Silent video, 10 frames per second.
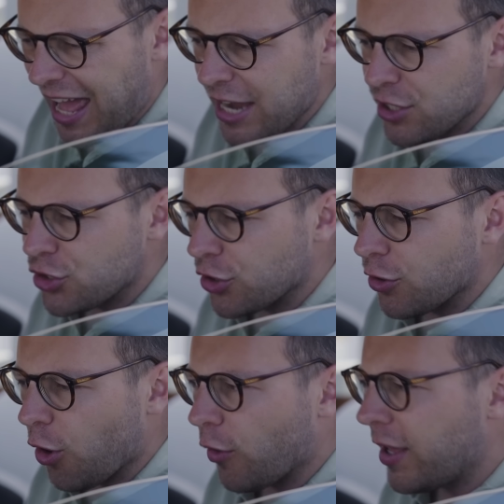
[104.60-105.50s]
engine
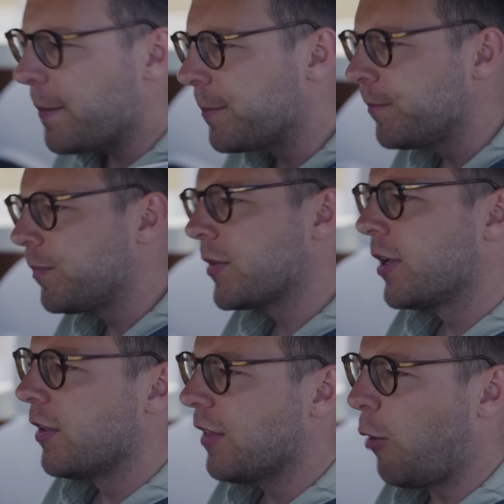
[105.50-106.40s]
on it.
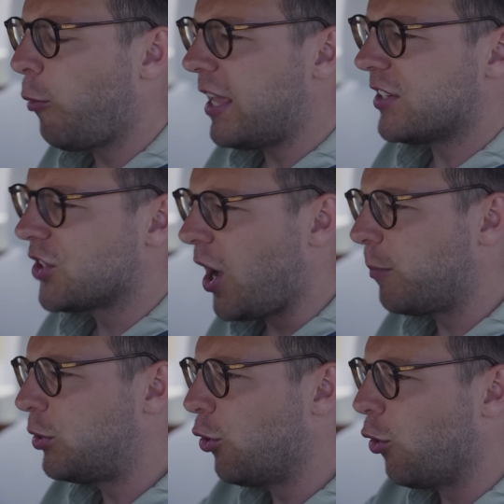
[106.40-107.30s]
That wakes
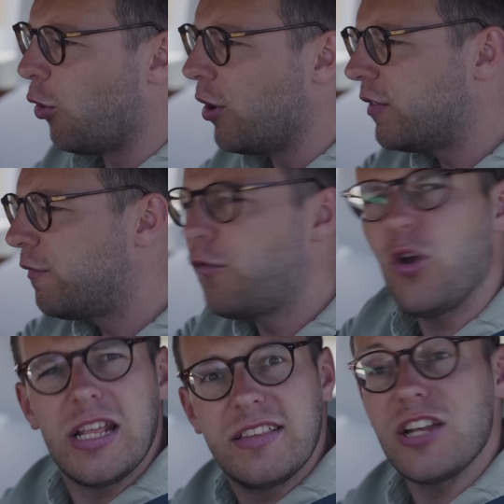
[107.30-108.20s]
up your
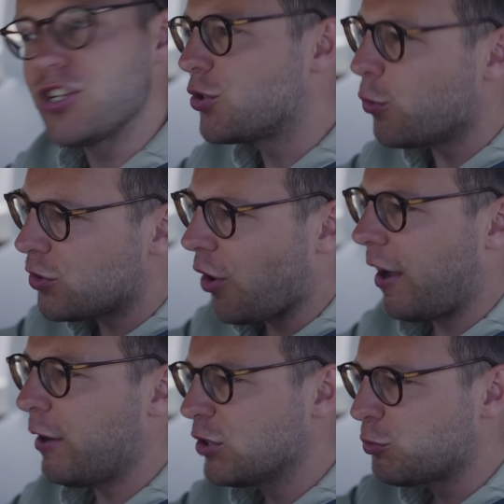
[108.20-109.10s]
fully digital
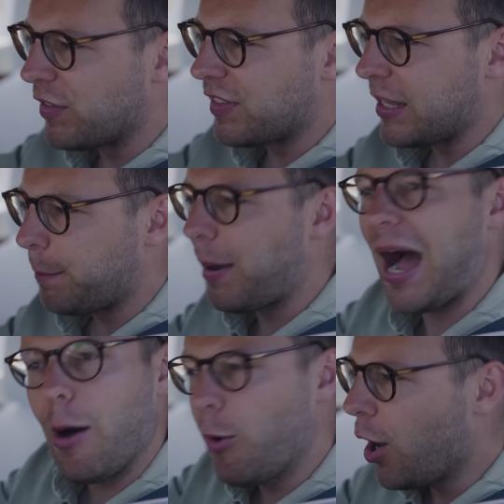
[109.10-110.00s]
dials with the
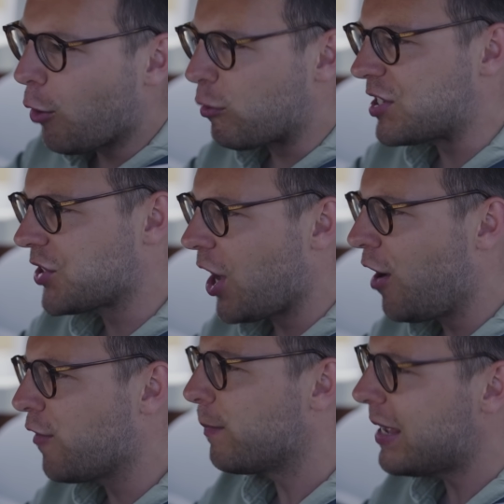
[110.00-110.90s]
power,
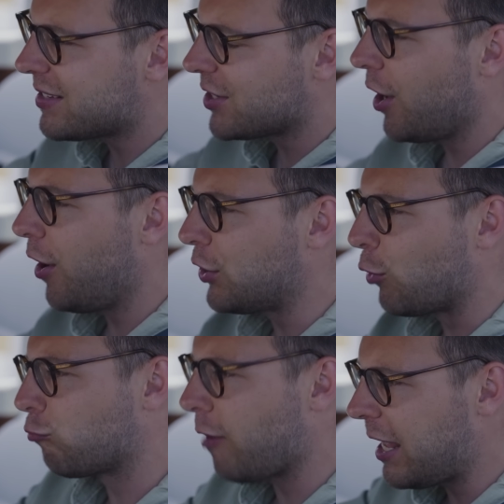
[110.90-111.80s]
reserve meter, your
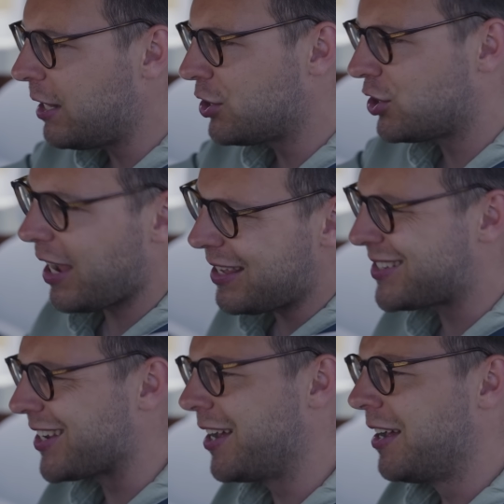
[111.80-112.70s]
range
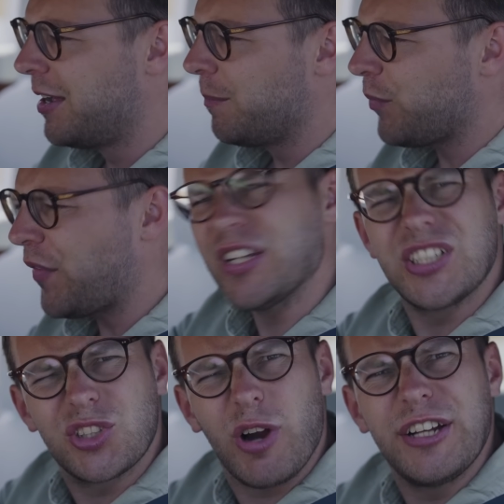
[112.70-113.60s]
data, and this
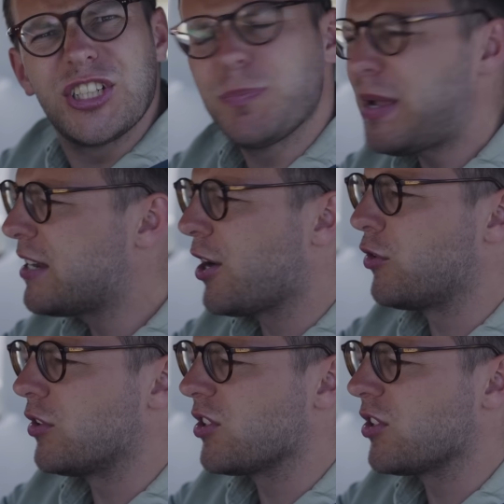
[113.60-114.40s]
strange speedo that